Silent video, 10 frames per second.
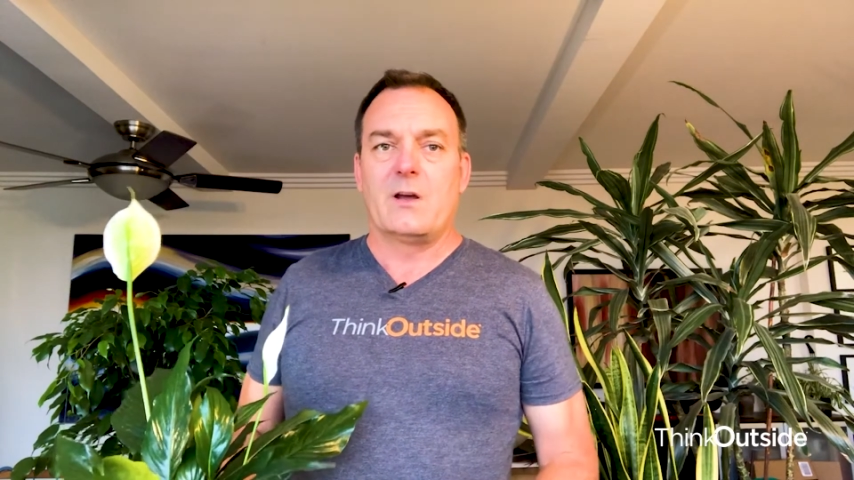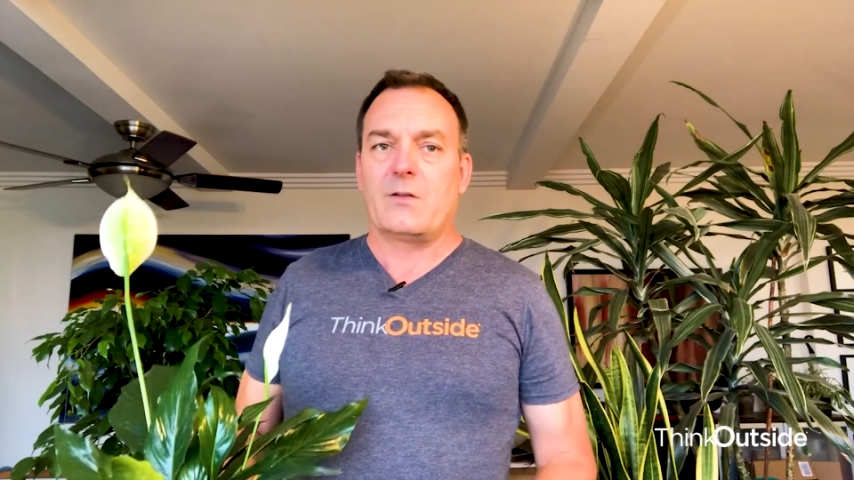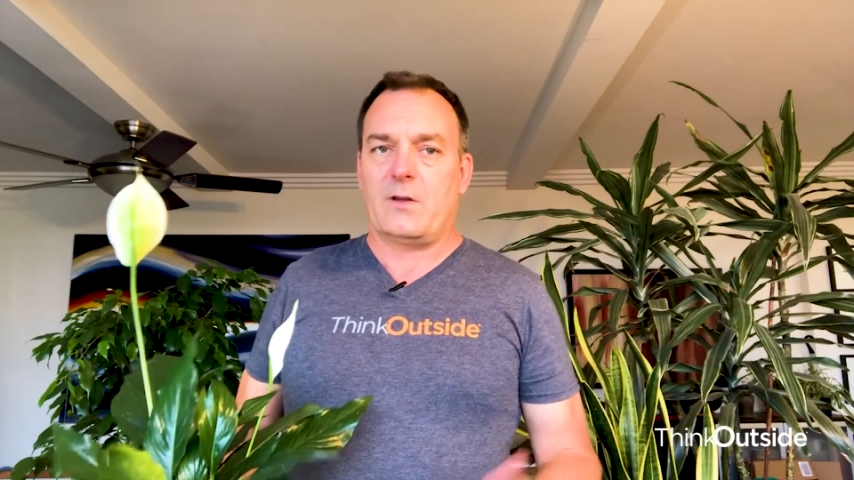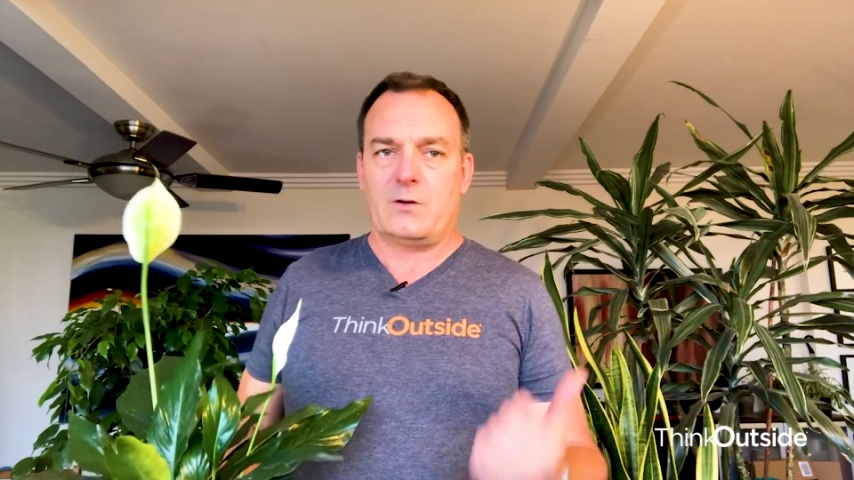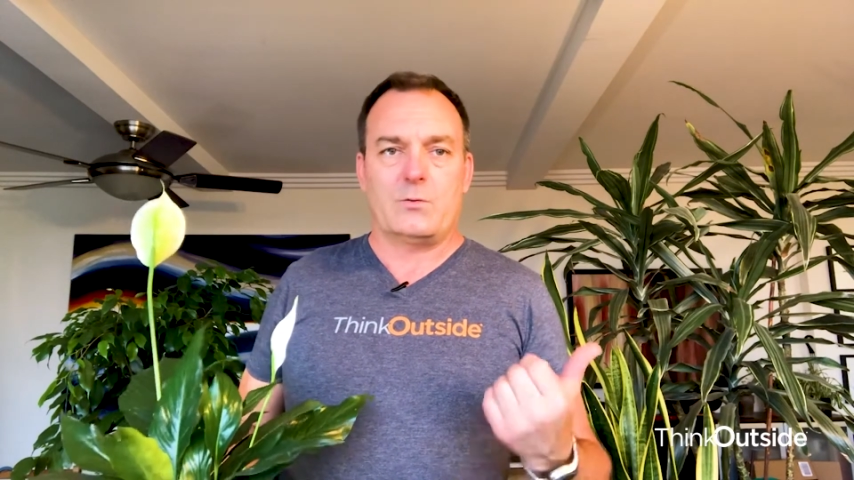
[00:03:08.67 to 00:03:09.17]

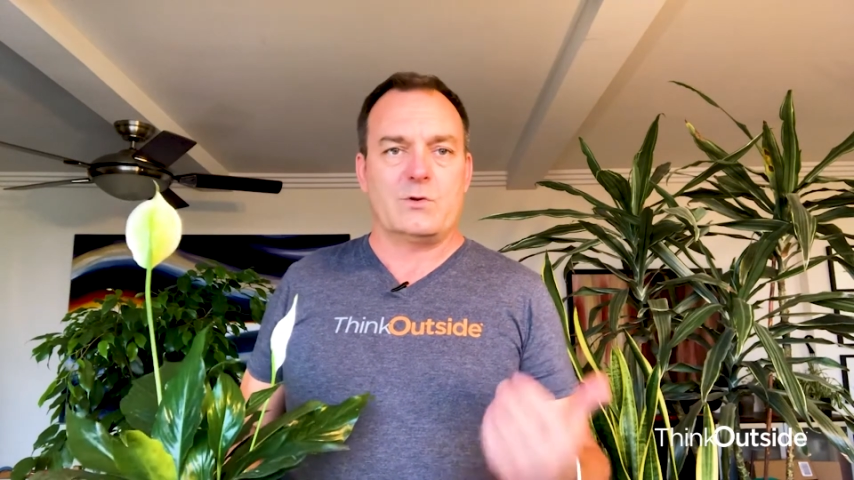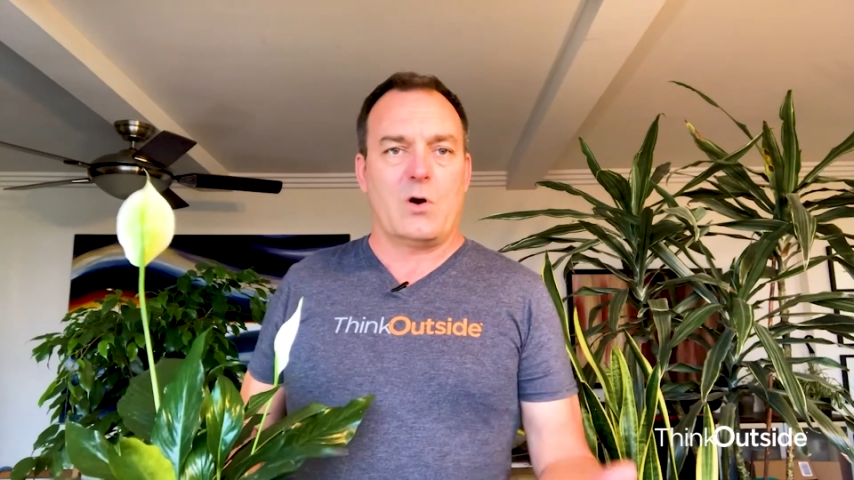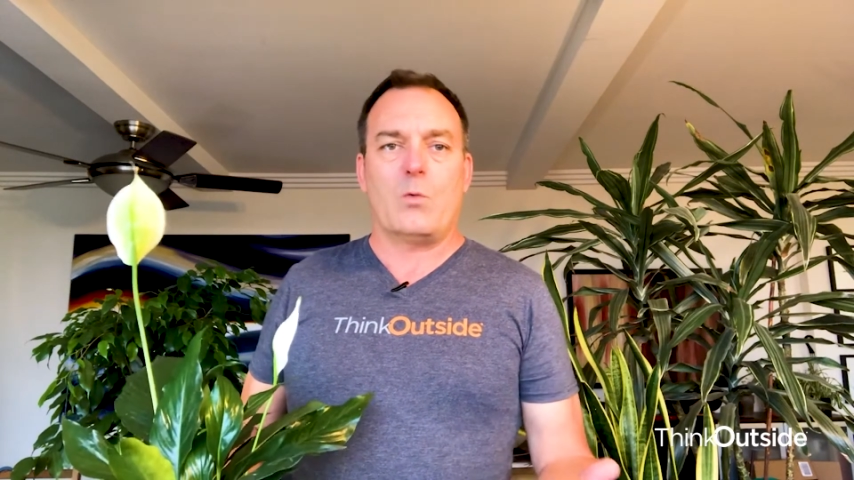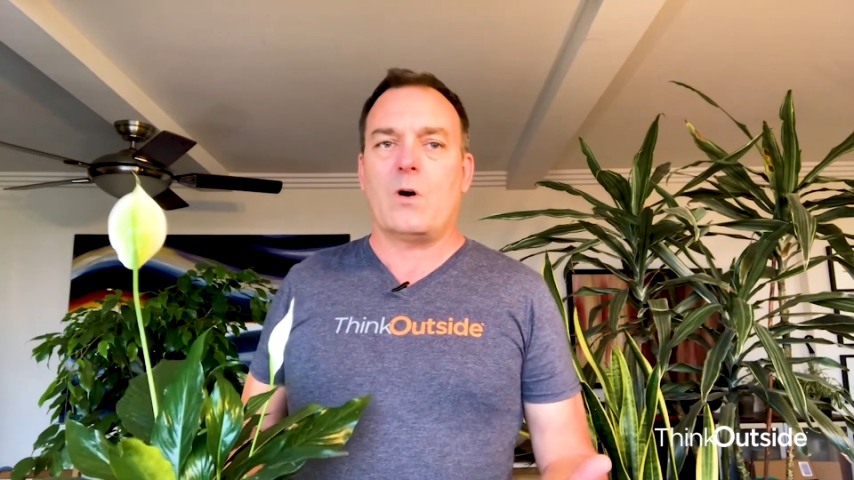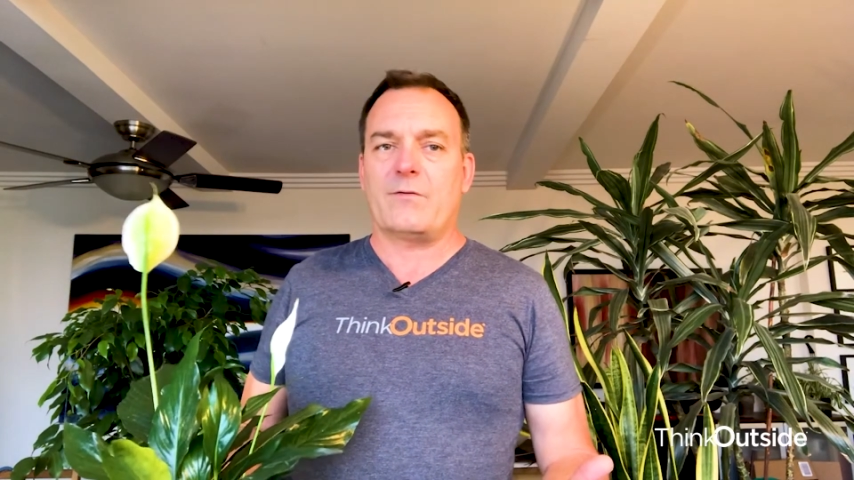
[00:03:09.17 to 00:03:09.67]
that you
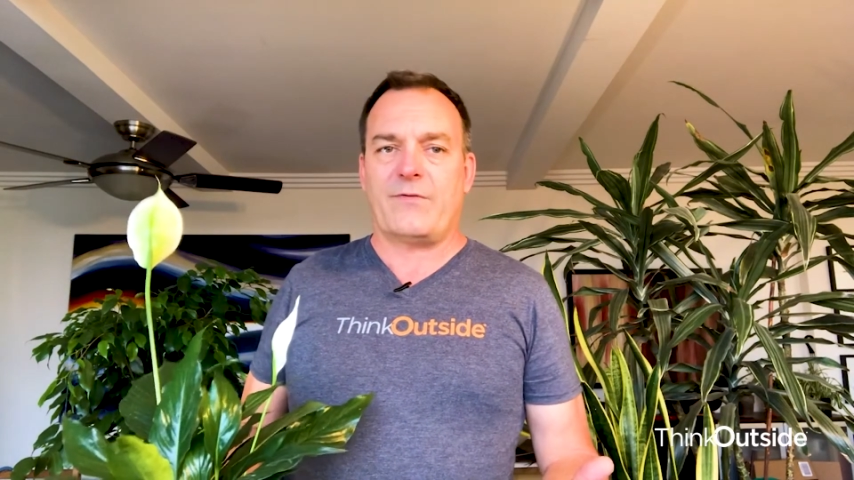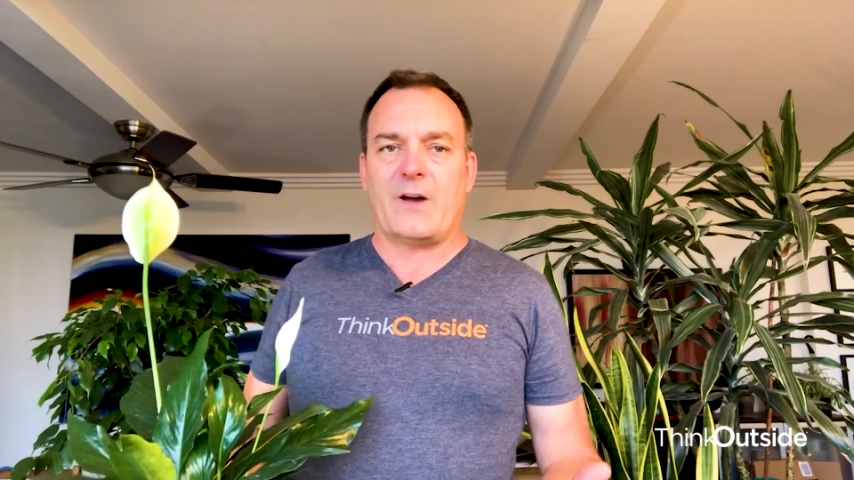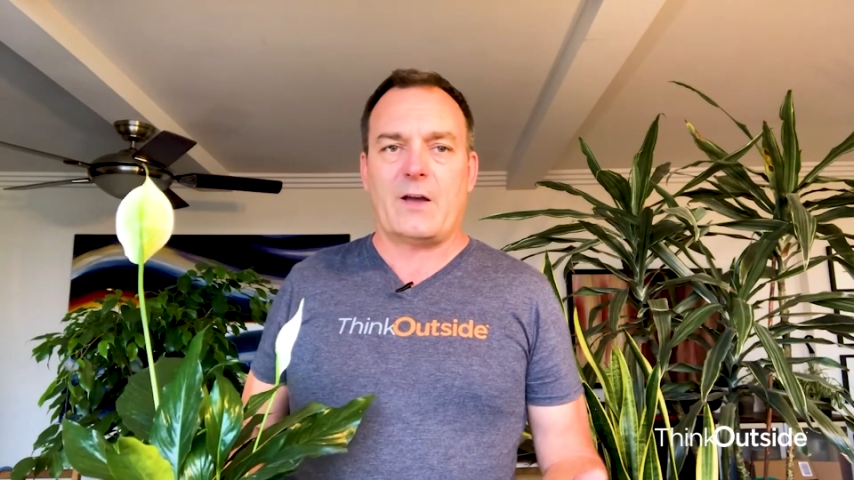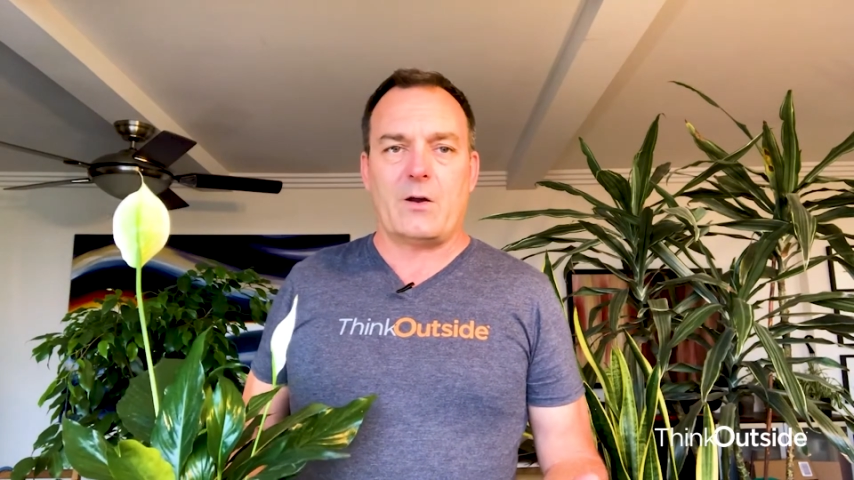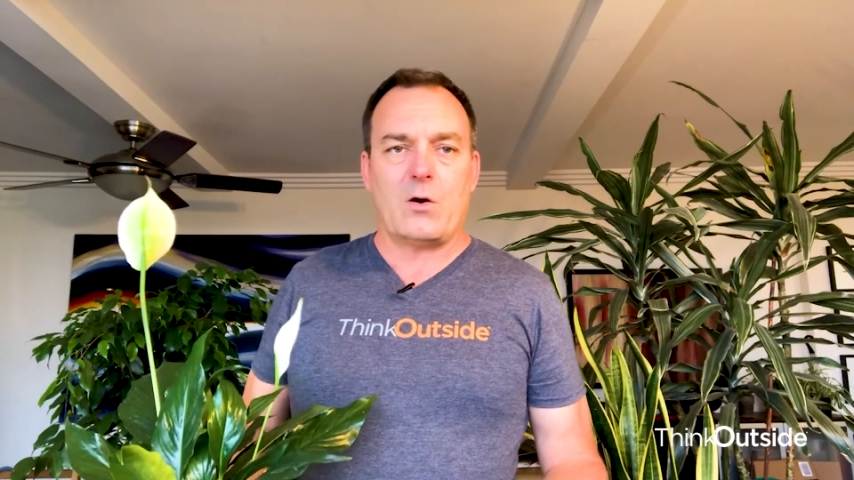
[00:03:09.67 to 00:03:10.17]
don't want
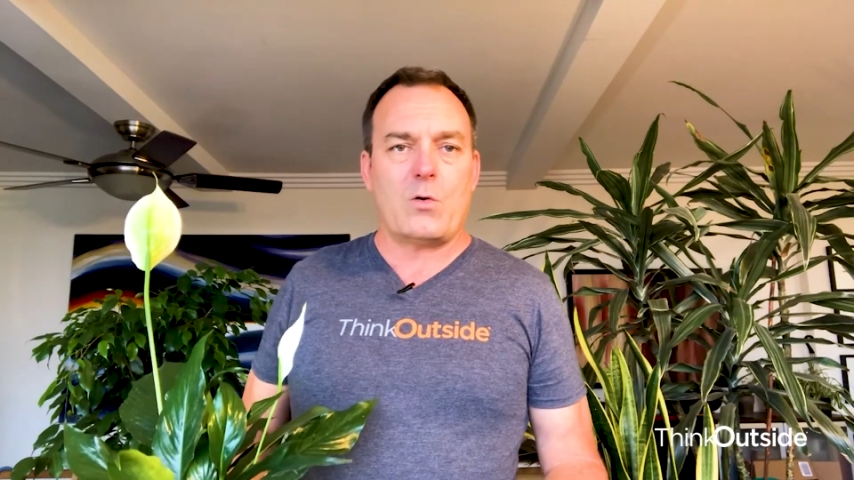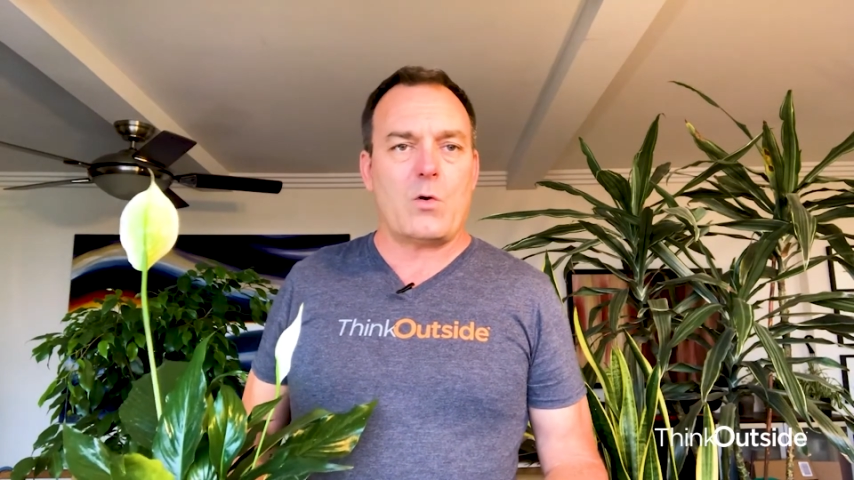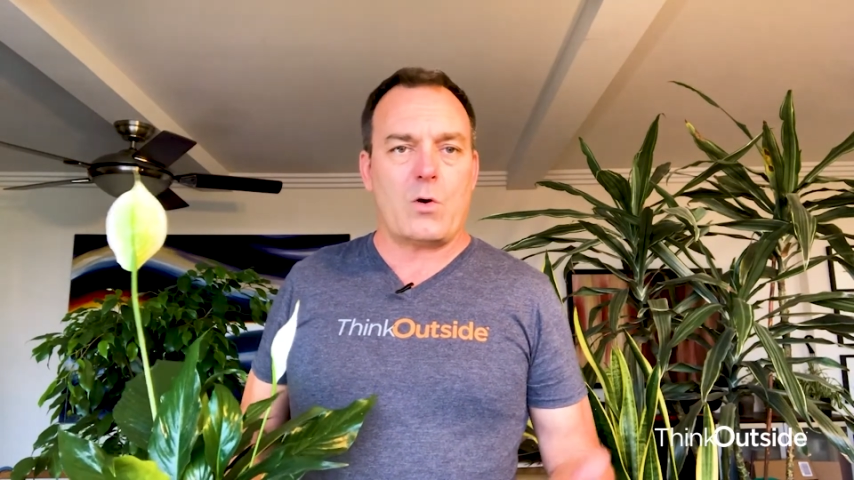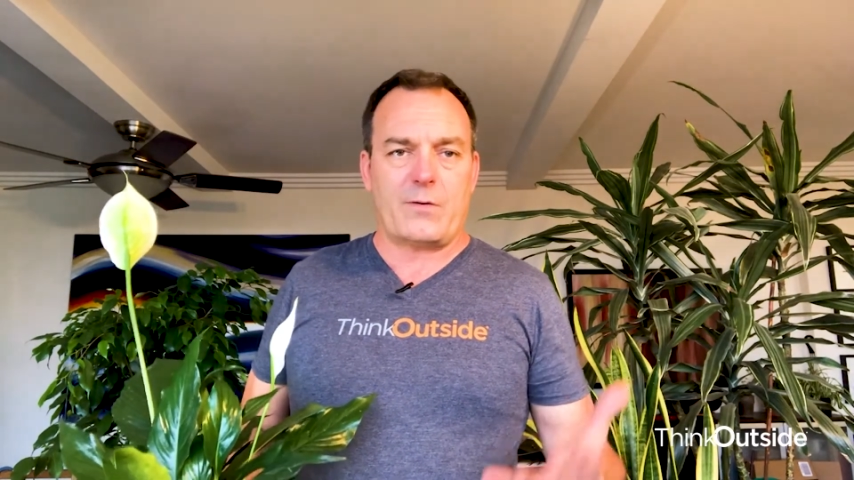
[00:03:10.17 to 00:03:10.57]
Fido or